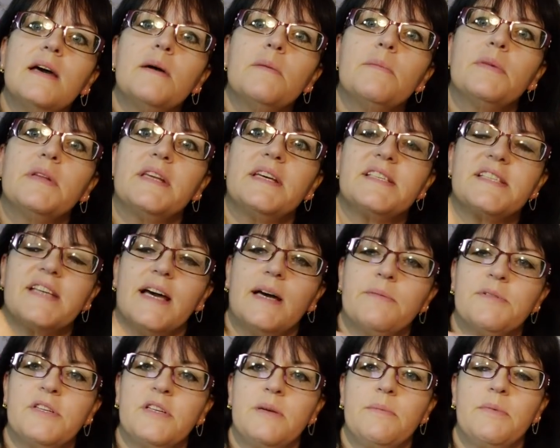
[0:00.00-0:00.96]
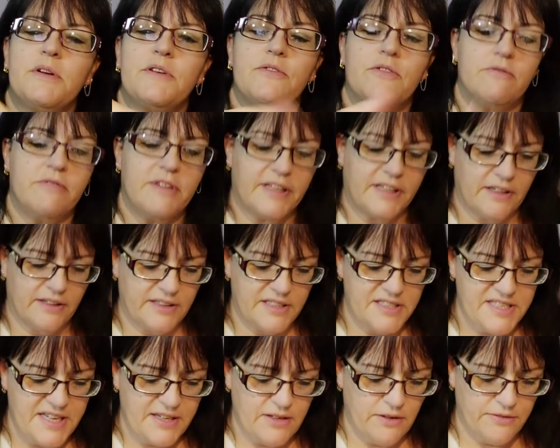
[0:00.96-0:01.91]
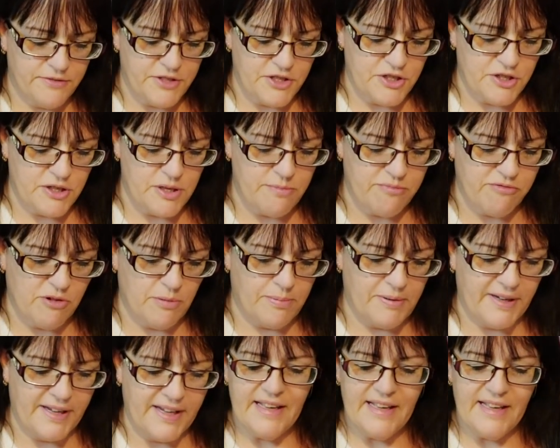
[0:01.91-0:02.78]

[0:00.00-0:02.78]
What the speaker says: But this absolutely beautiful ring, I'm going to take it off to show you properly.